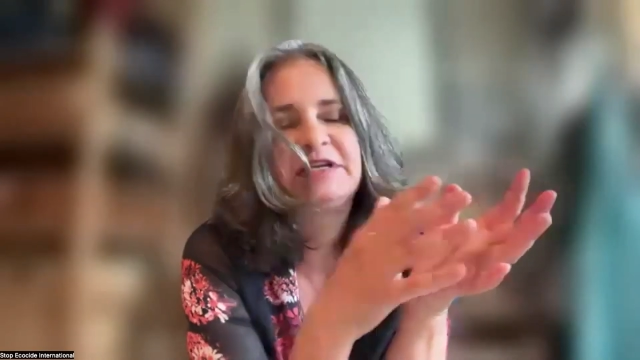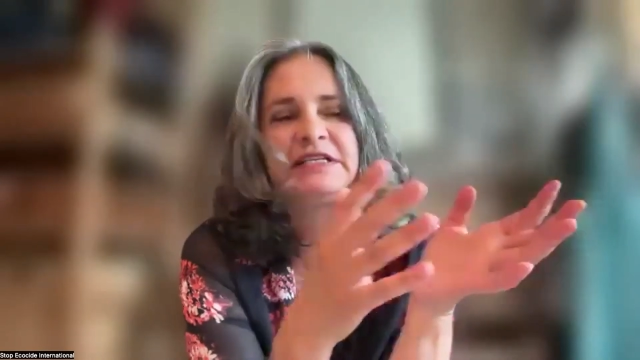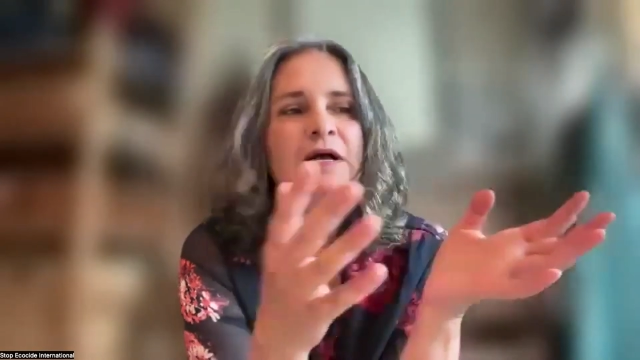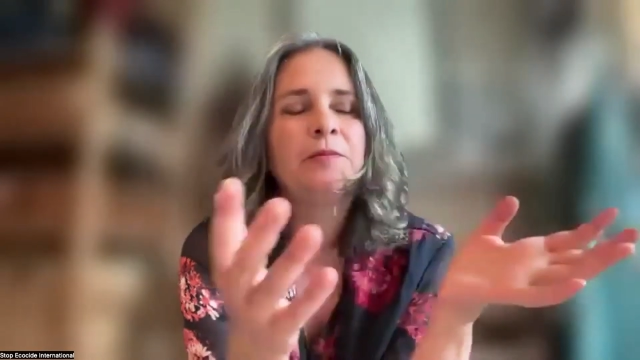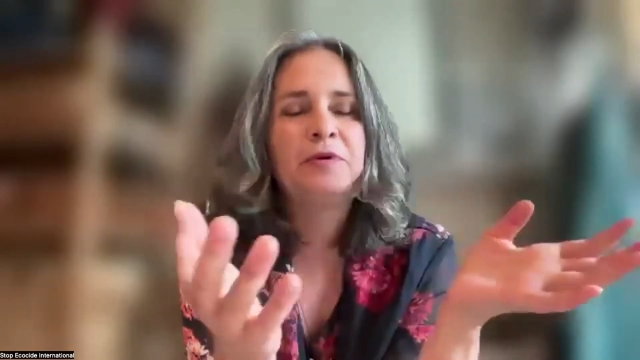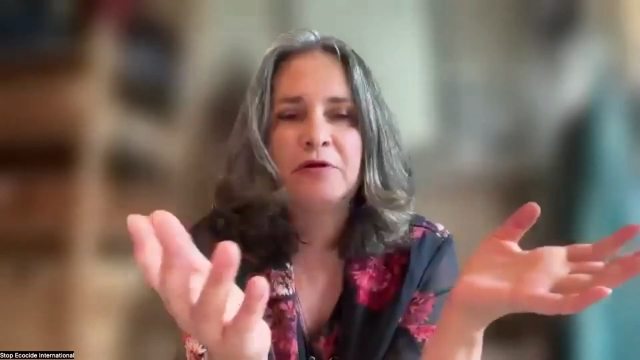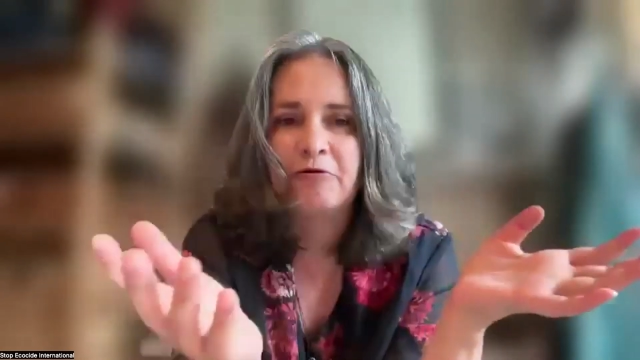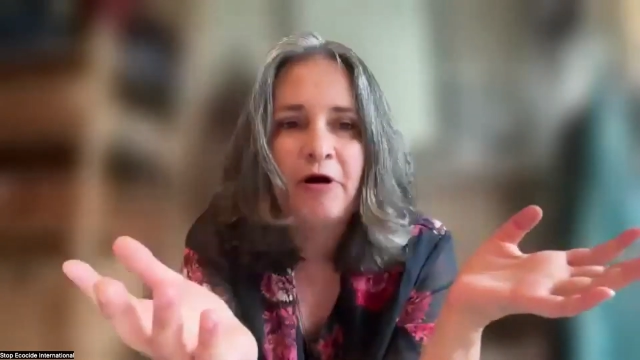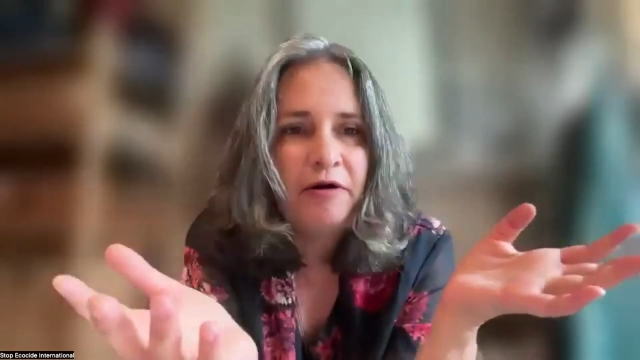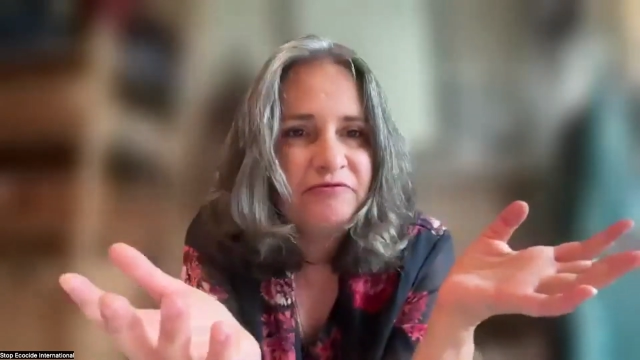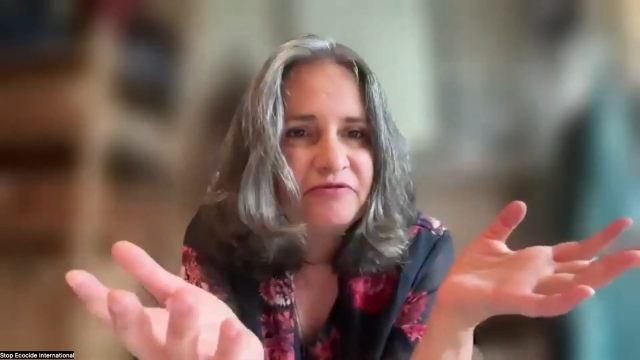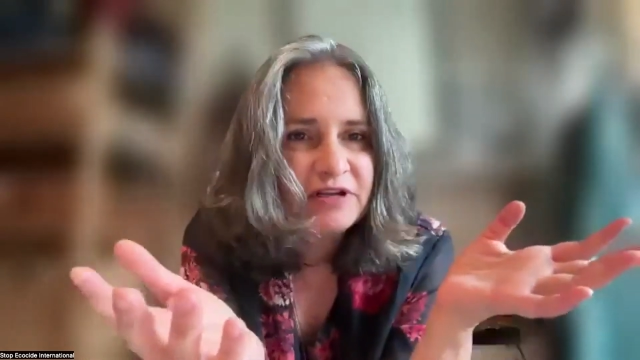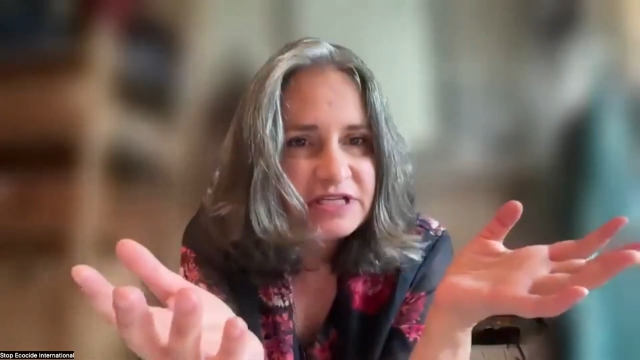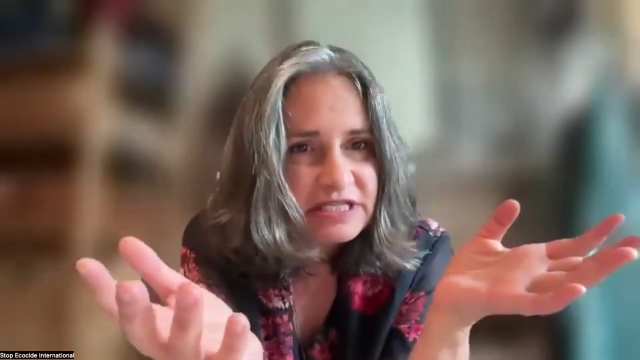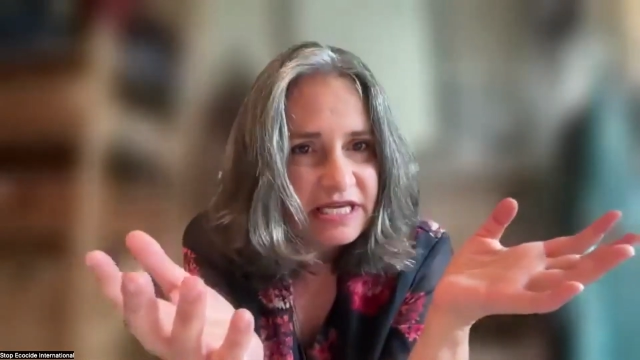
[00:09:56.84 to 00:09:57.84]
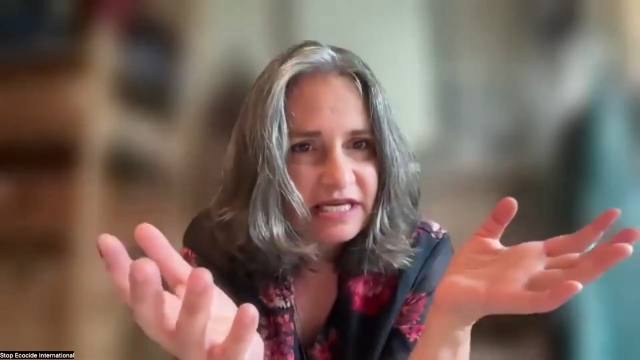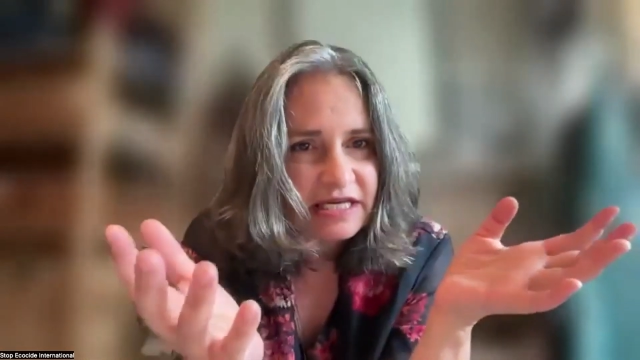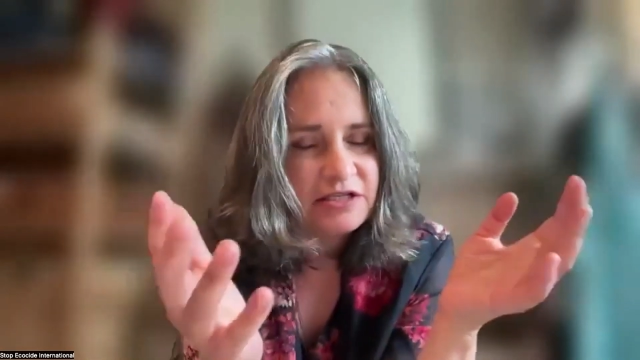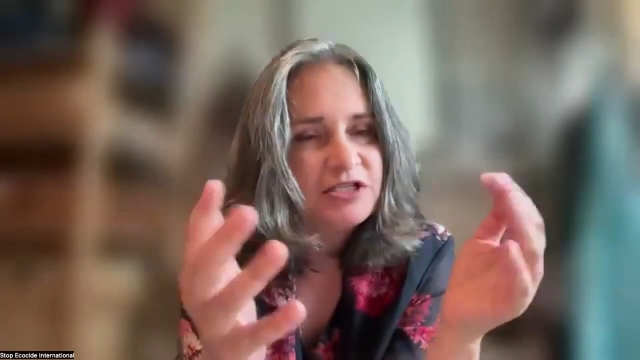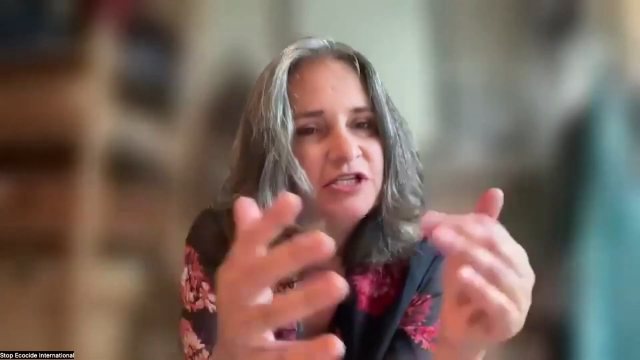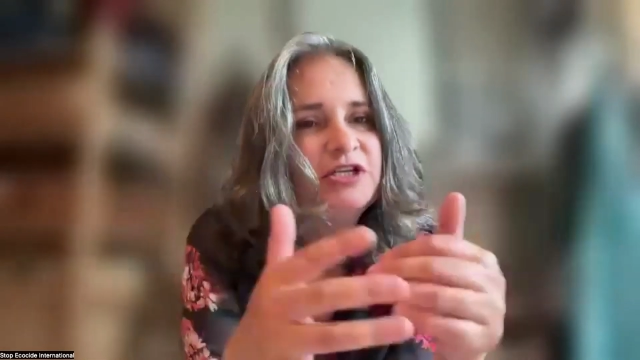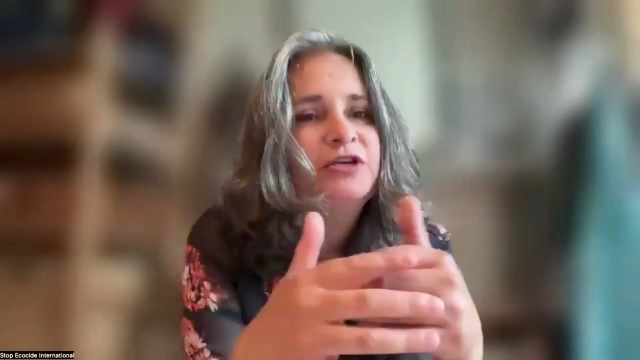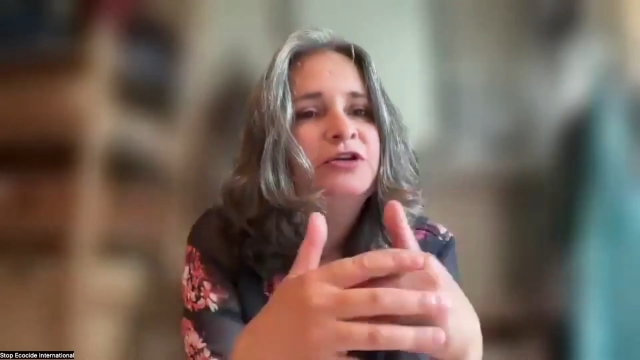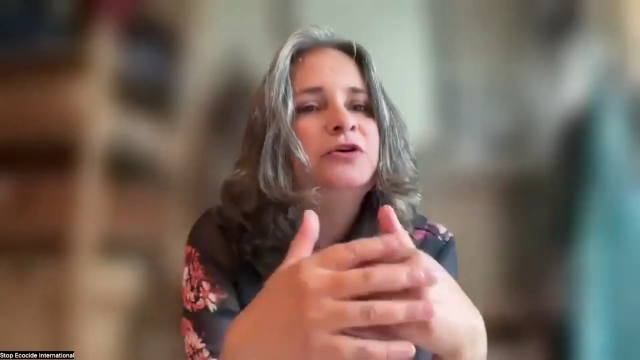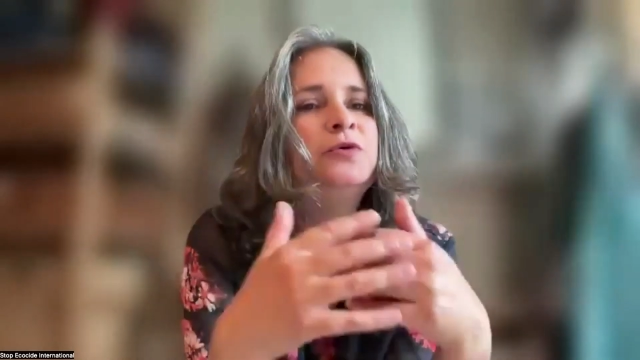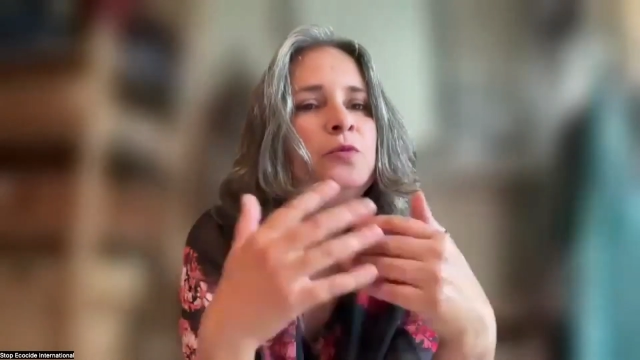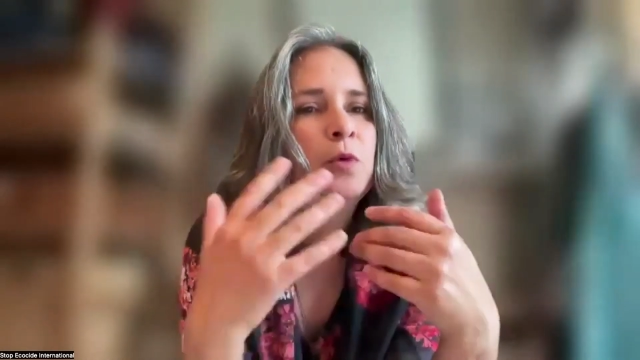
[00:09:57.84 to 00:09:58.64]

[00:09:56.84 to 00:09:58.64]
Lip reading: example, grant funding to